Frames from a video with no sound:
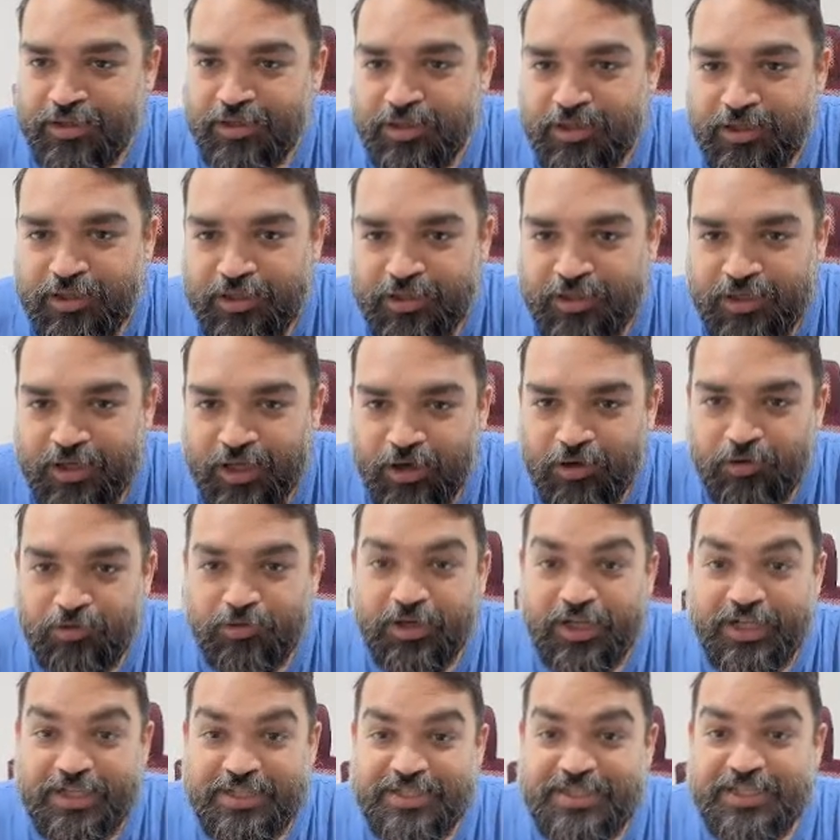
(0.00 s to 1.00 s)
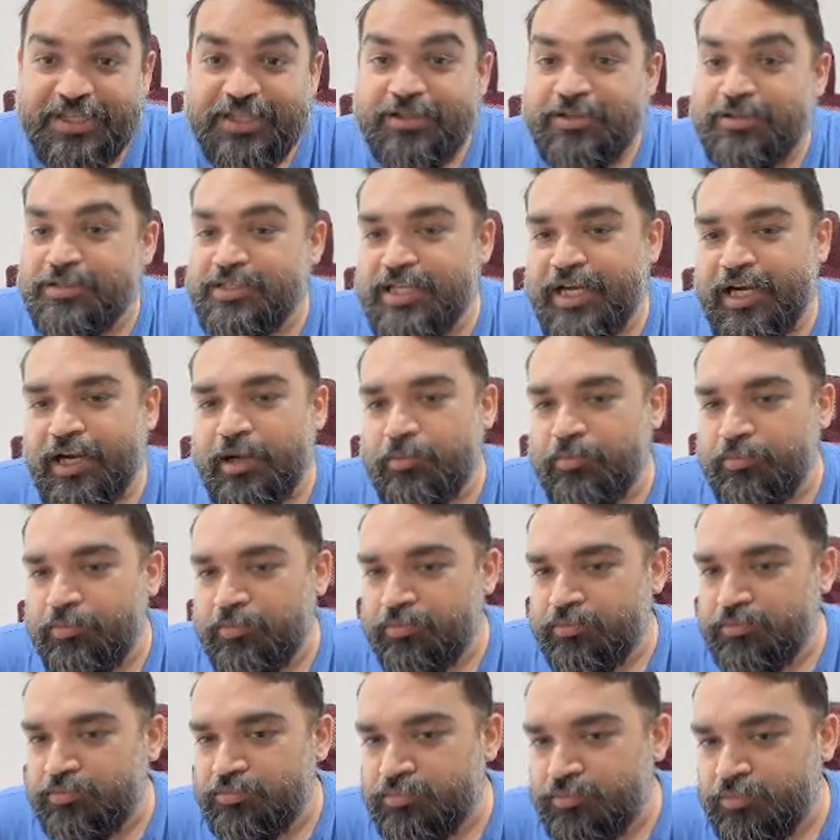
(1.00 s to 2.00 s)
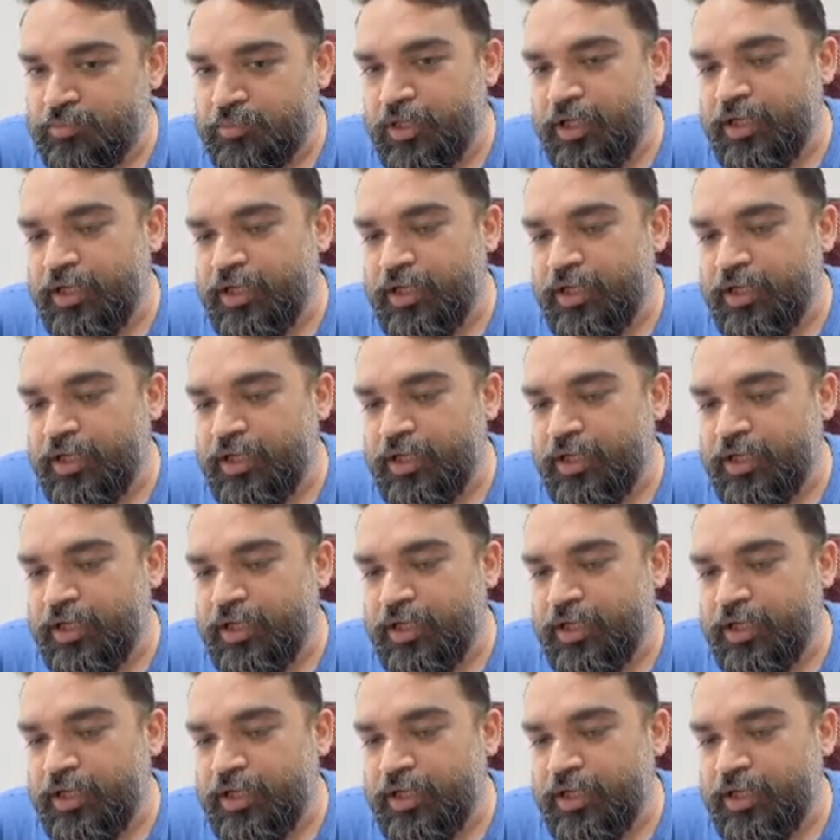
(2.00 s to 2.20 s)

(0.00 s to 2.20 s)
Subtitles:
Now let's see the setup, right?